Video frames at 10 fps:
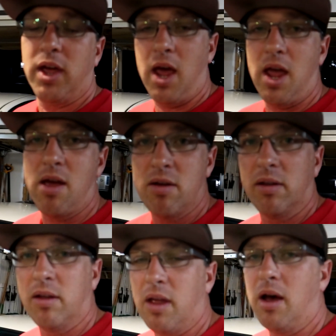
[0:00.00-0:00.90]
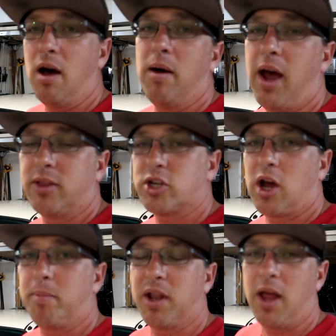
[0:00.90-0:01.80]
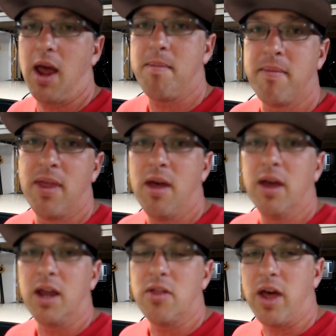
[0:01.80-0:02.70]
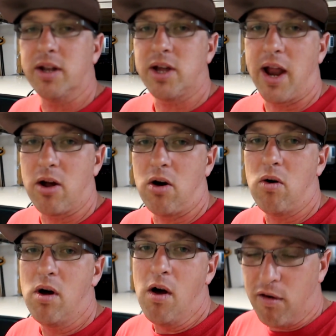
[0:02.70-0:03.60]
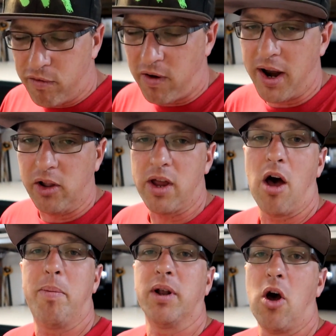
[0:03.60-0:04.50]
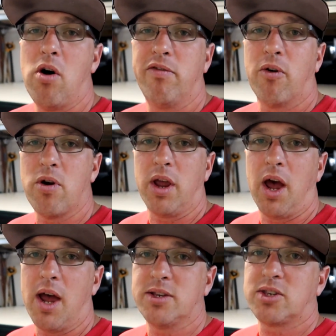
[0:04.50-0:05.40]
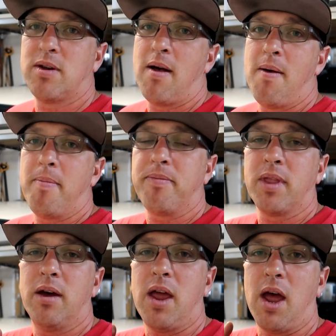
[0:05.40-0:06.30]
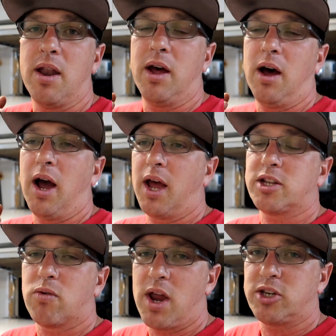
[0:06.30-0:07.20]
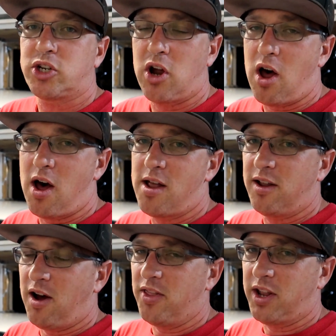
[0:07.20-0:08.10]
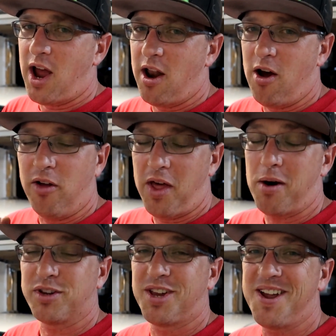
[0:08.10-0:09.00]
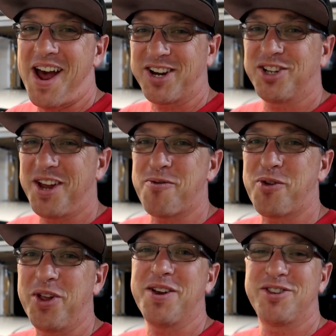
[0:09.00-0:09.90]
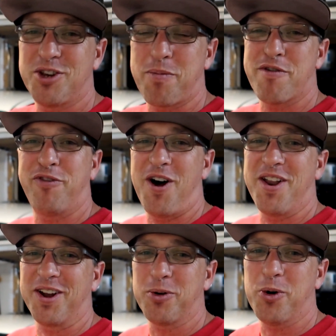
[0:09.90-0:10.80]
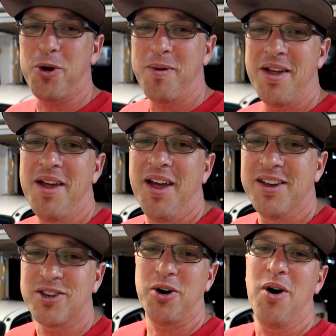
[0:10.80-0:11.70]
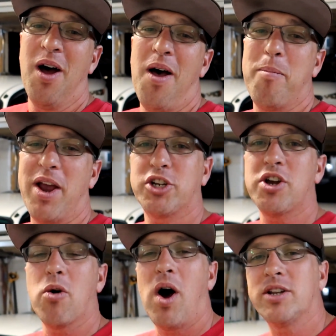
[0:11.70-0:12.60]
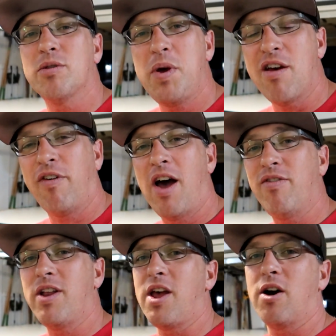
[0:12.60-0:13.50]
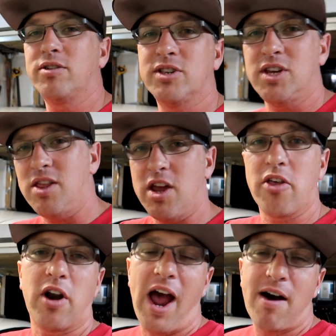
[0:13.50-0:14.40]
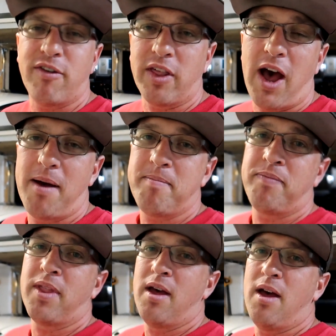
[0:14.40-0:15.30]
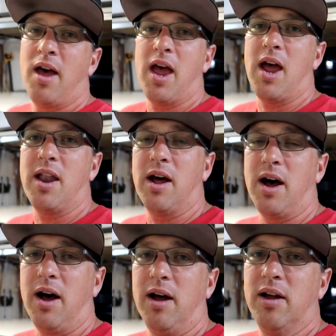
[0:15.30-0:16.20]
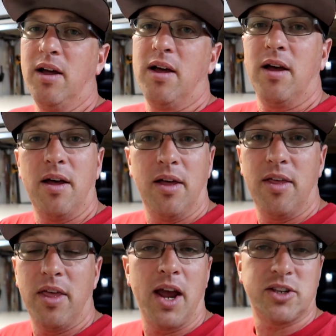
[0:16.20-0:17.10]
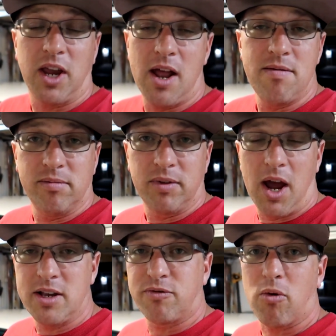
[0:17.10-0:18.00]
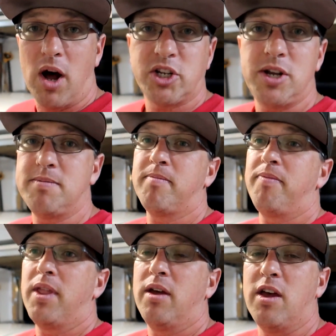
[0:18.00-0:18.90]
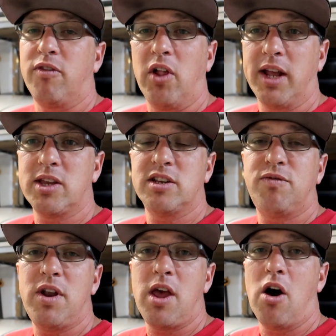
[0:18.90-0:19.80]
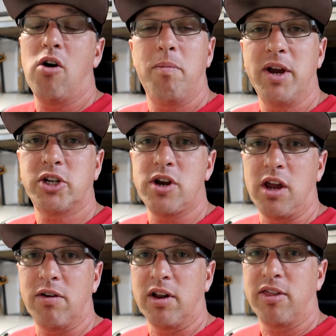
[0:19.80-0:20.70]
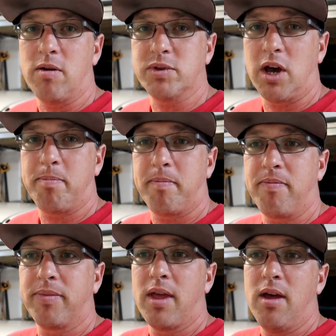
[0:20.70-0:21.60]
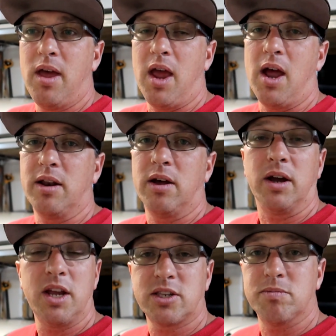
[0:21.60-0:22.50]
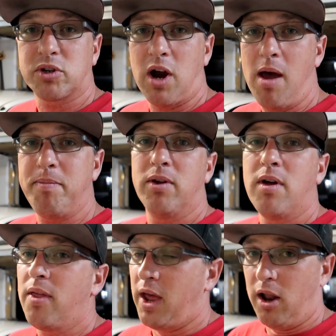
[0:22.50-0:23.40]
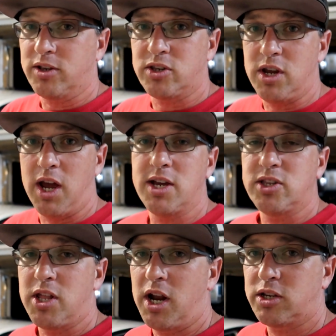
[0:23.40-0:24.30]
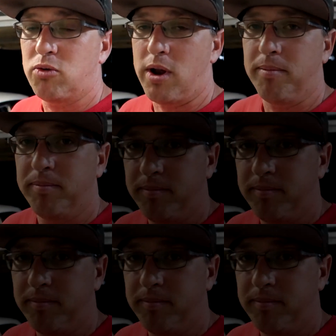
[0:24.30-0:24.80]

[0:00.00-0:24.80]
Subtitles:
day at the shop today, getting that dyno finally up and going for you guys. And I got to race Sean on the dyno, and that was actually really super fun and cool. So make sure you watch the PFI video to see the other half of that. And thanks again, guys, for watching. If you like this video, make sure you give it a thumbs up and get subscribed. And I'll see you guys in the next one.